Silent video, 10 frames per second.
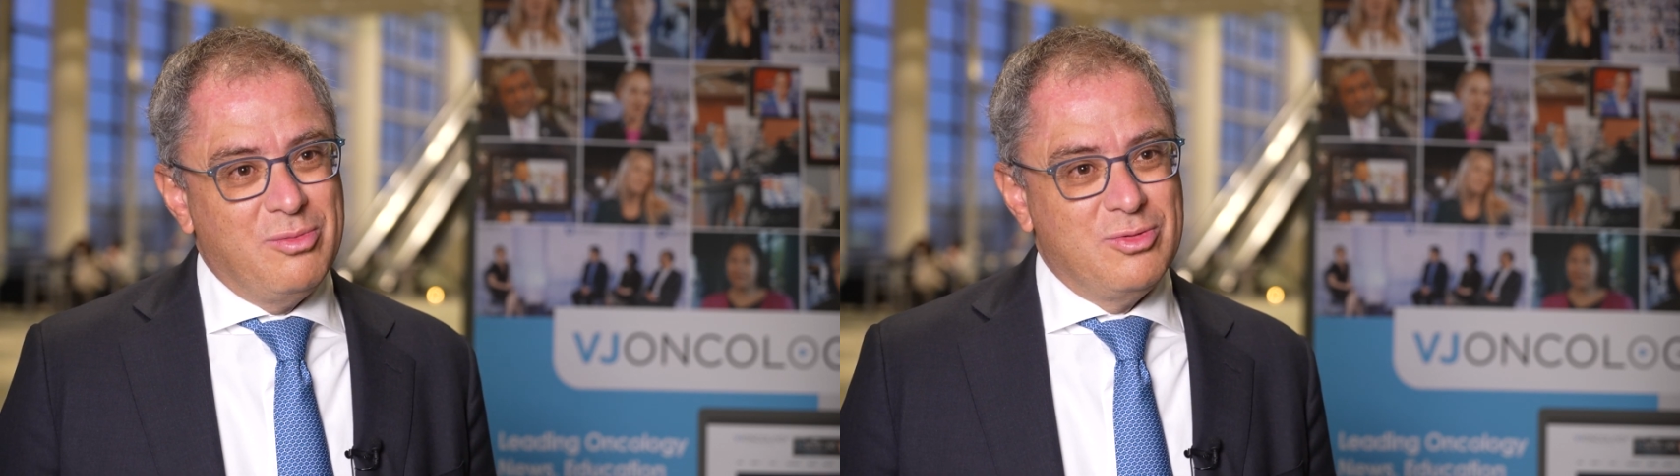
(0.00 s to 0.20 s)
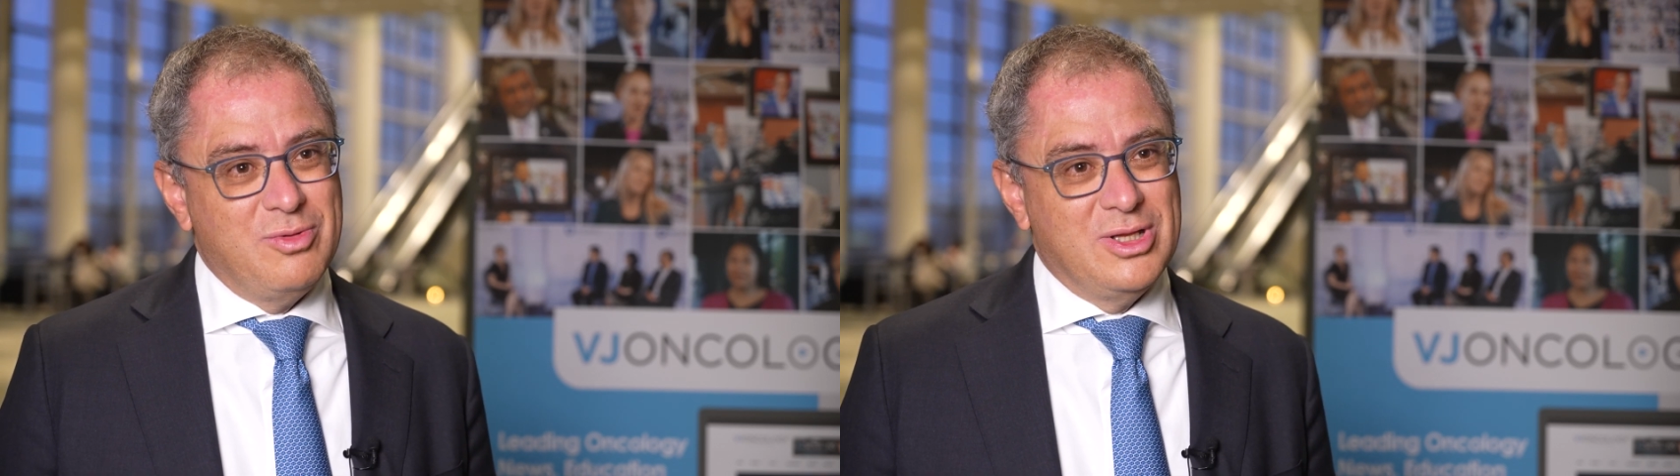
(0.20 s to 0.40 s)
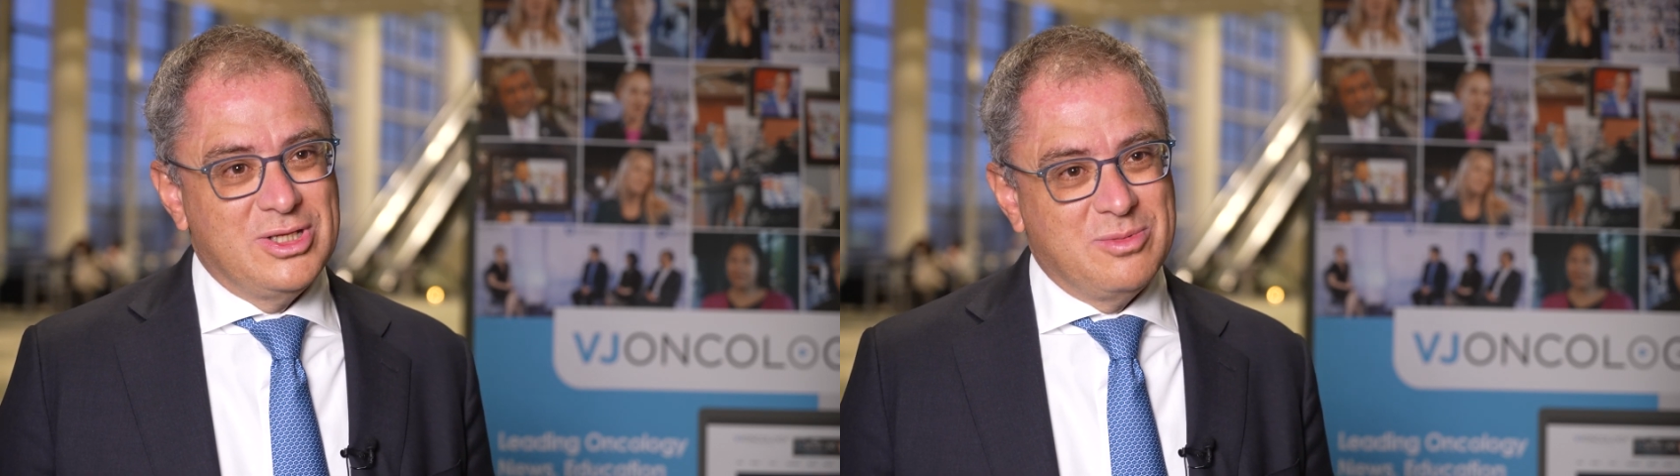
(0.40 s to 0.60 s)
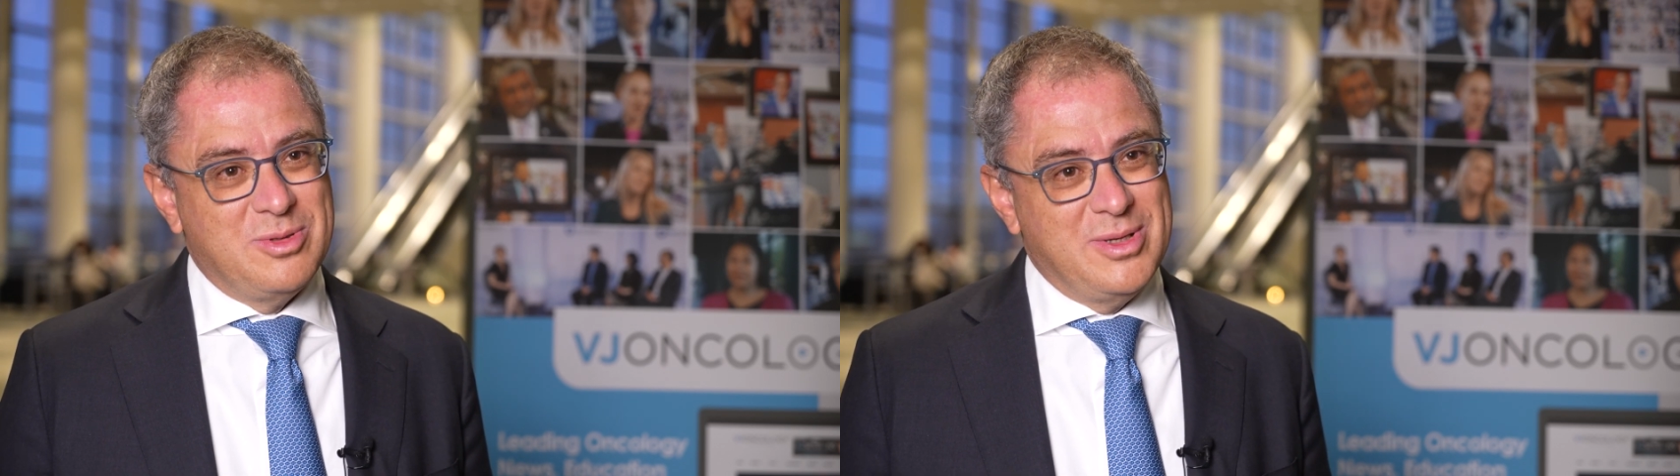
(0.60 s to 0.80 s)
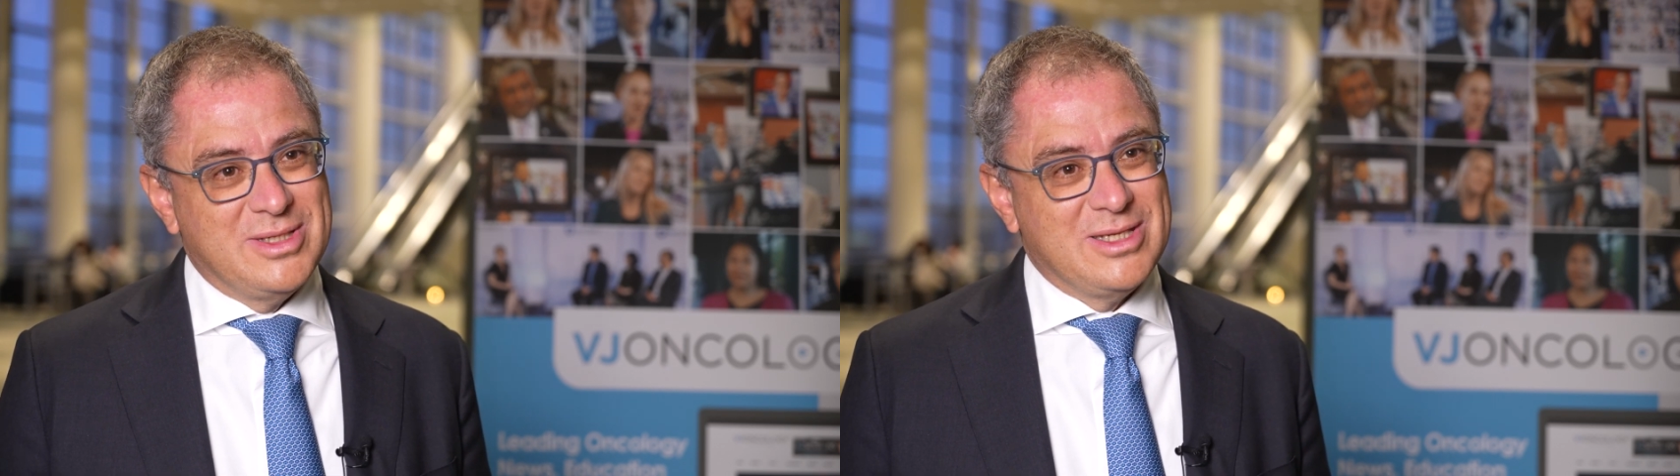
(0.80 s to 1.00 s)
between
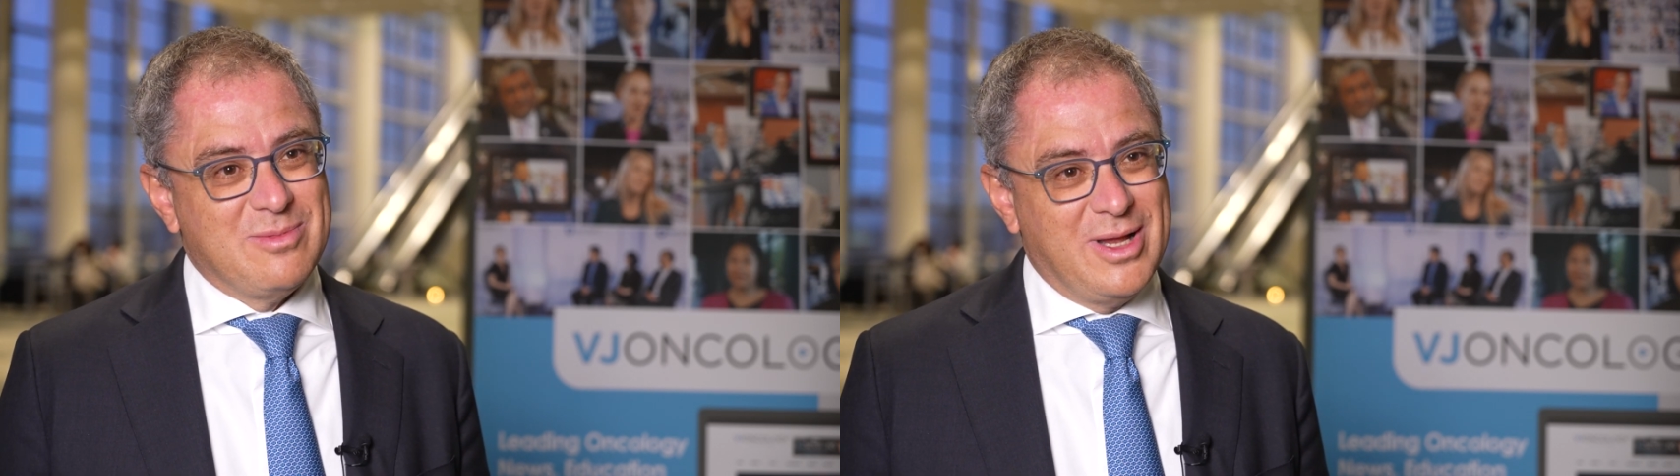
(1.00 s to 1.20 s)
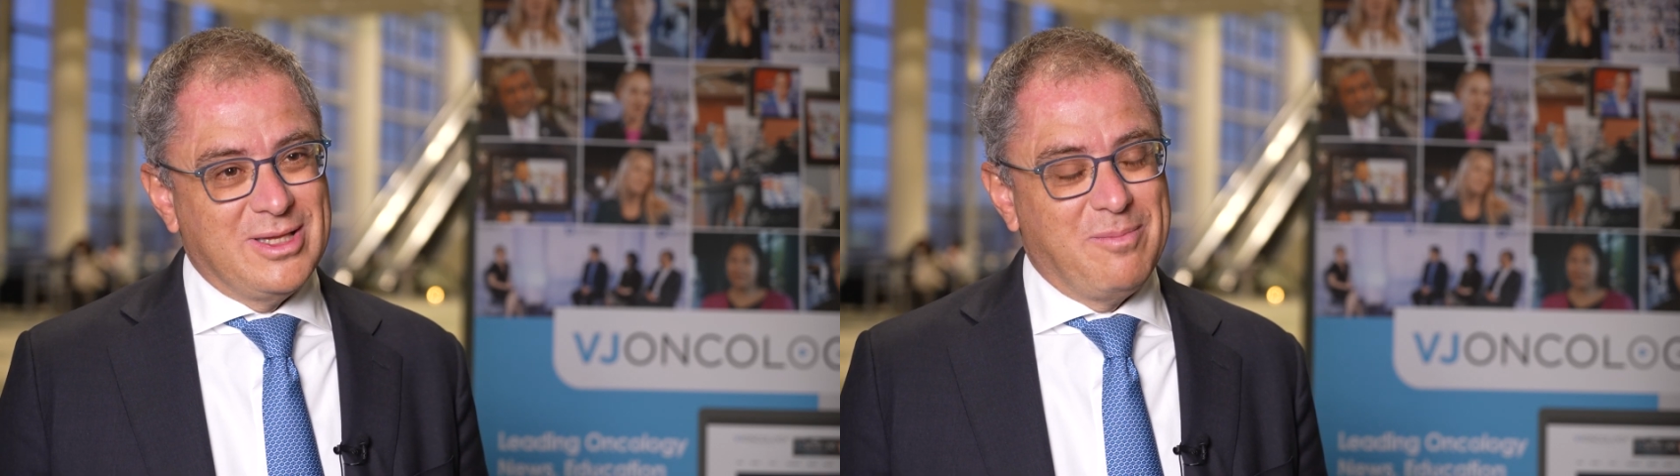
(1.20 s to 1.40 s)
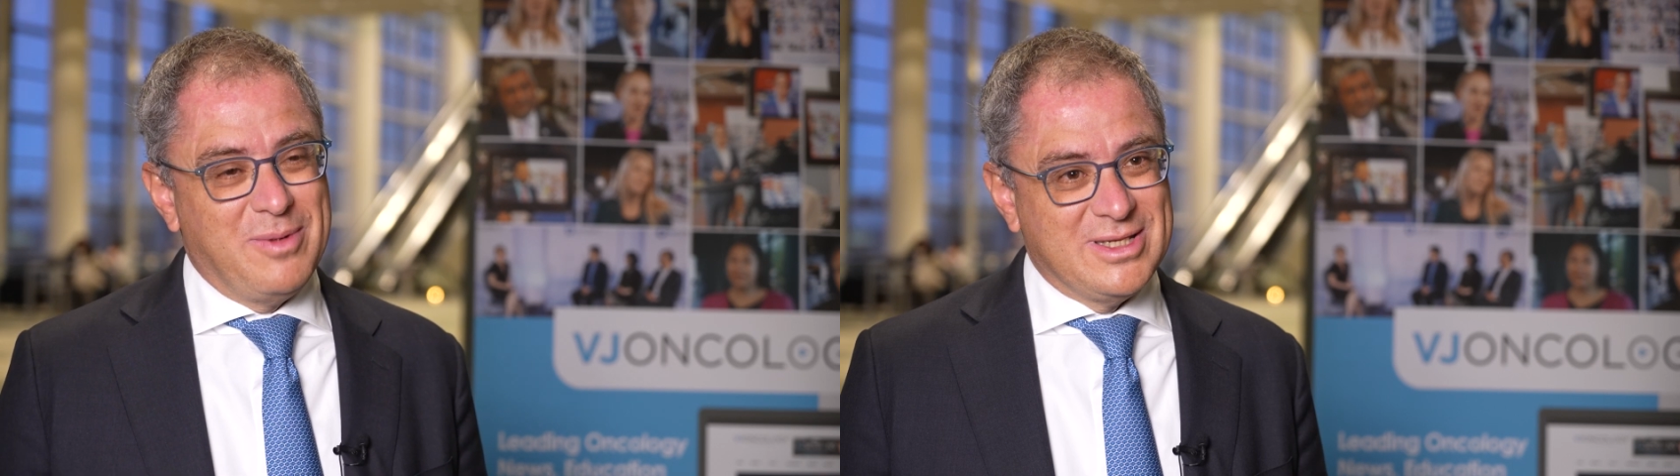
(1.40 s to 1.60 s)
gemcitabine cisplatin